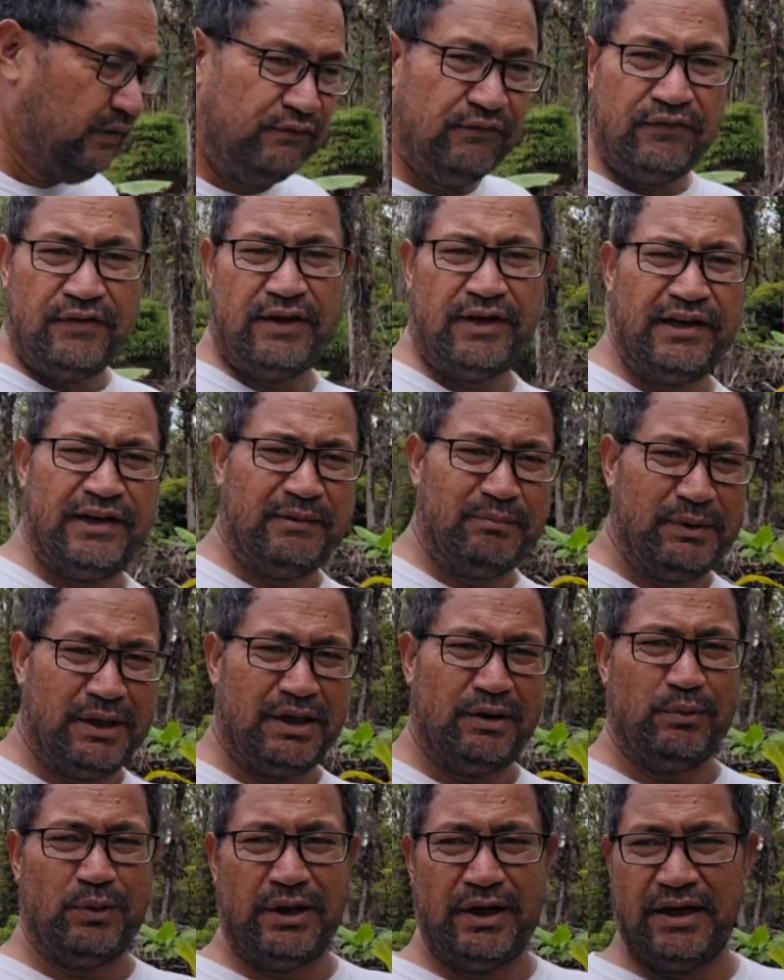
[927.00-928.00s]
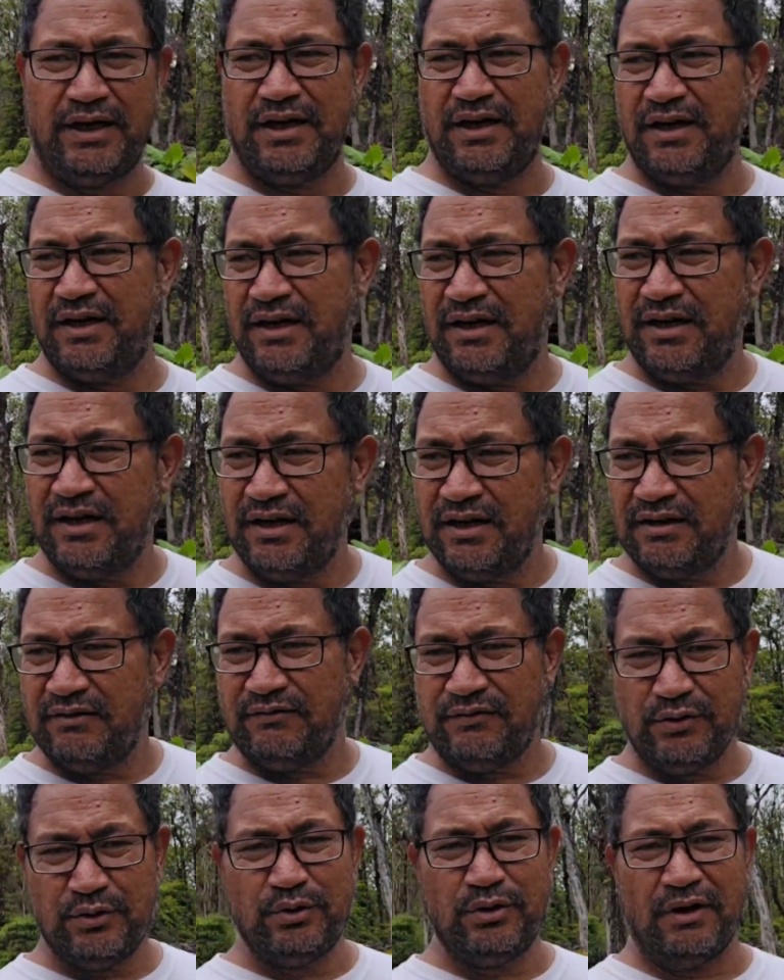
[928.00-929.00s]
only feeding me with
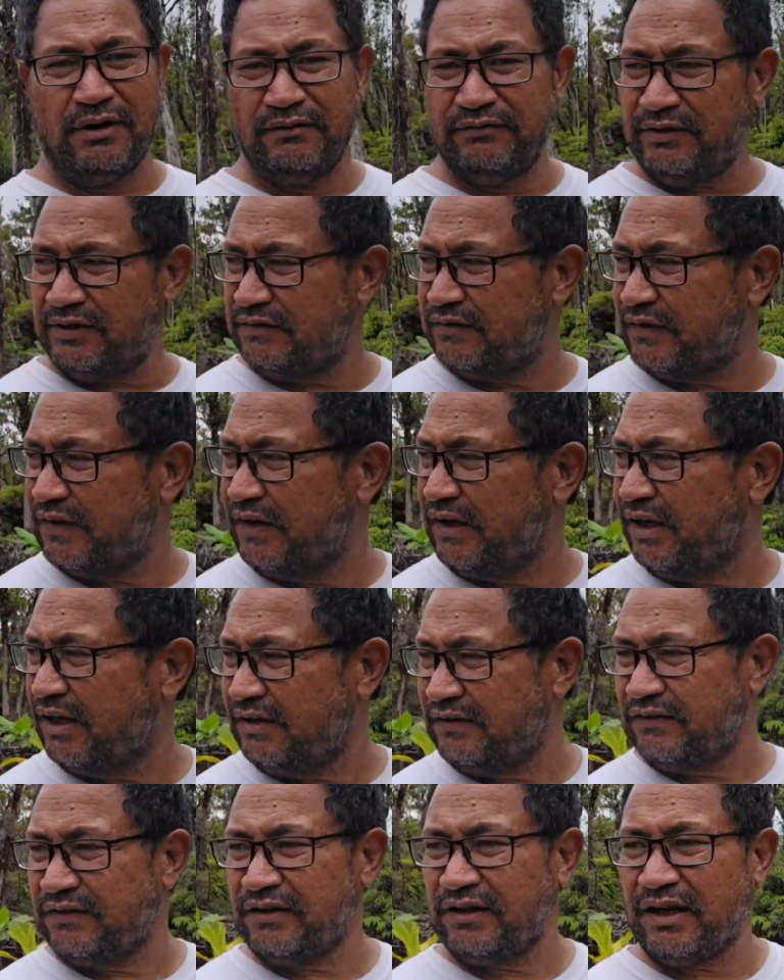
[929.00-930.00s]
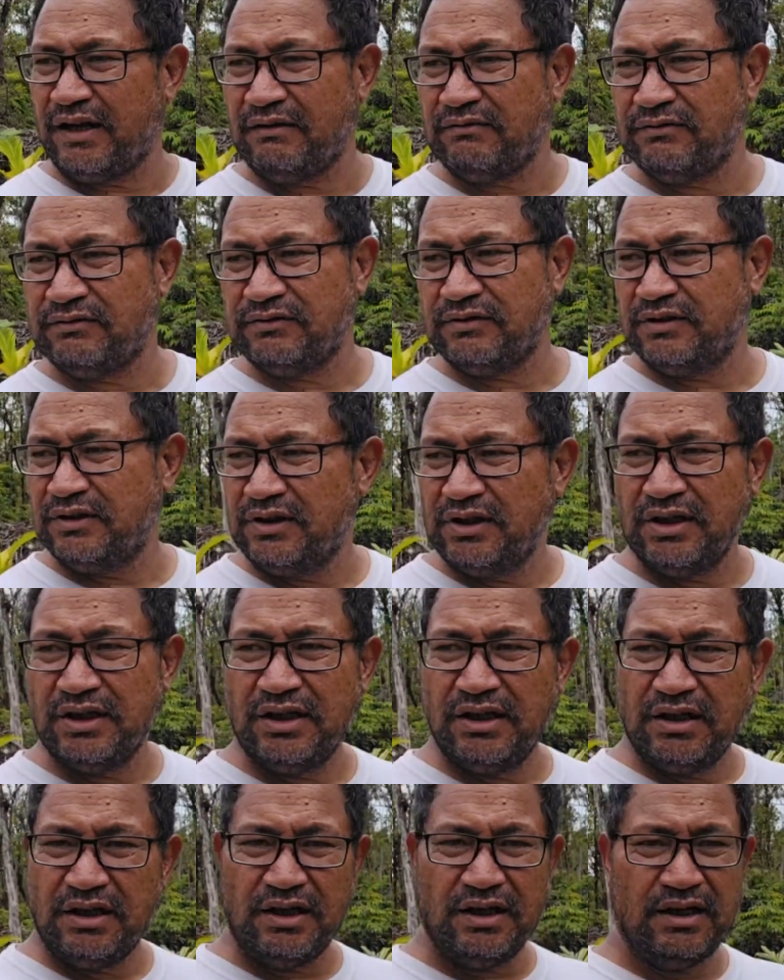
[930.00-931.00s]
food, obviously. I still have
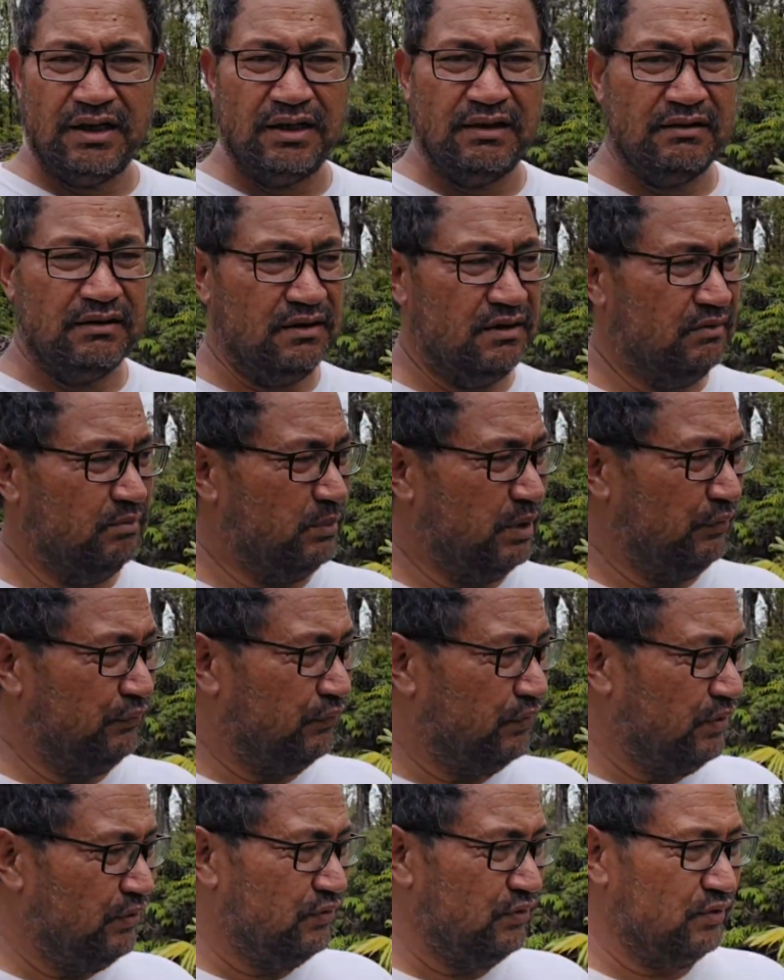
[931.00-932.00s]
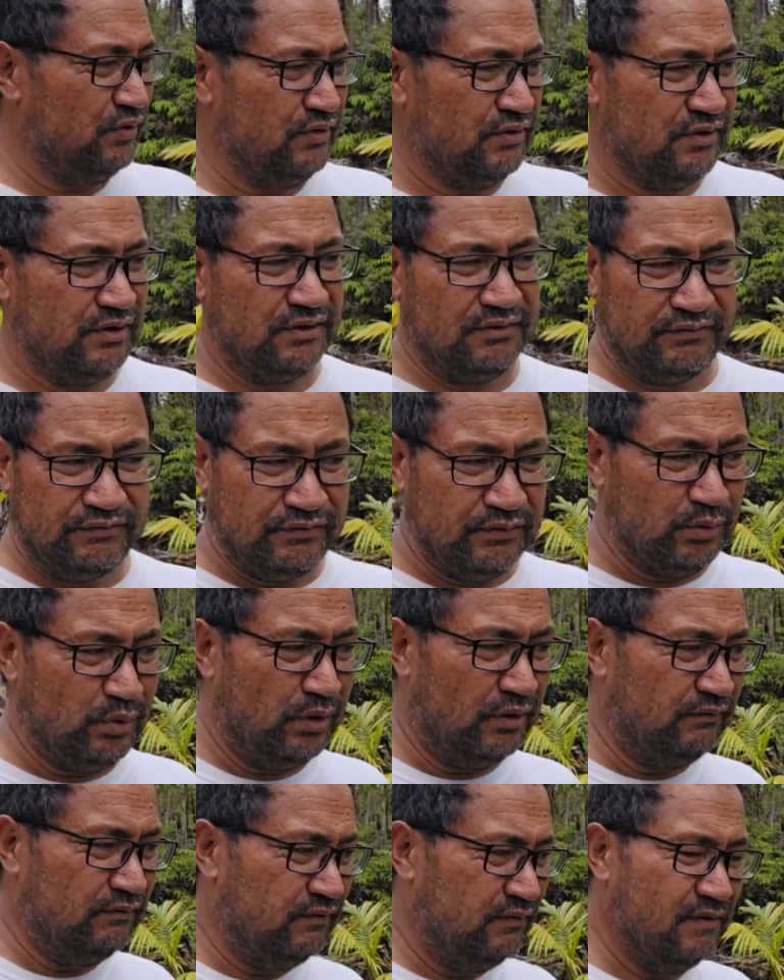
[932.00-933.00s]
my freezer is still
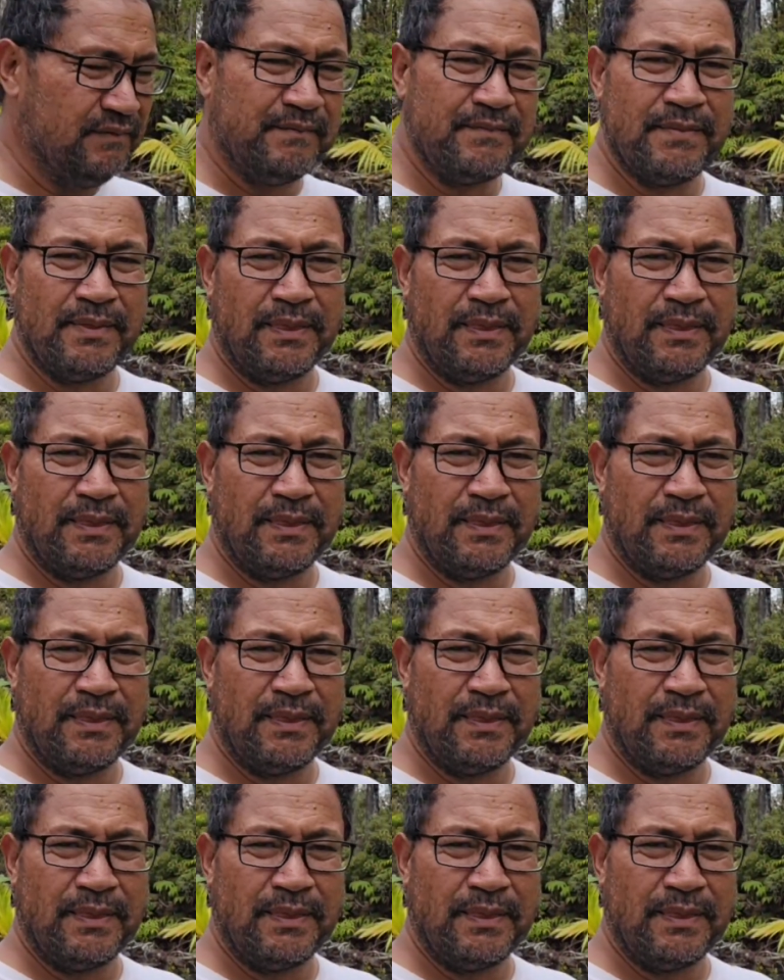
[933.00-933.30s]
full of